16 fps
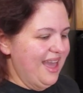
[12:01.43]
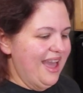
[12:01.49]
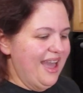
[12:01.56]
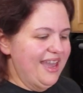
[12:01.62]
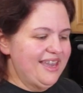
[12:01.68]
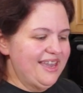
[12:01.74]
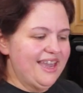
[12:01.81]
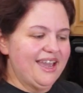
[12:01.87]

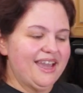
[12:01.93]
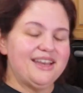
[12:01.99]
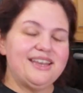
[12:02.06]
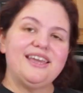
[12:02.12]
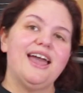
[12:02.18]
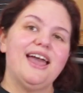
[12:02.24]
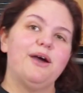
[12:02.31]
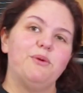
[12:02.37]
Hi,
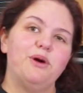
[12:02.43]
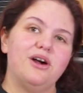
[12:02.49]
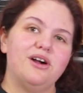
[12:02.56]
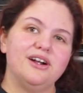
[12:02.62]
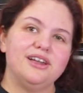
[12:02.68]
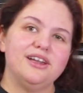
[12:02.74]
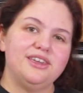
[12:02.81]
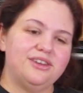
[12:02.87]
Candy. How
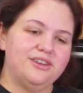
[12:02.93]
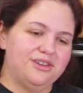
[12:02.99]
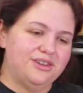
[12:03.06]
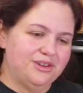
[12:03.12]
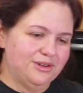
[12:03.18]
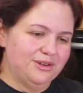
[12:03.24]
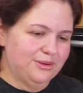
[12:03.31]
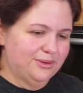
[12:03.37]
are
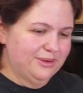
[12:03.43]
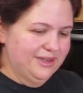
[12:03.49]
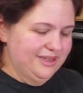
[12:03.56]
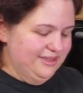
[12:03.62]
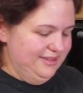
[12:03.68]
you?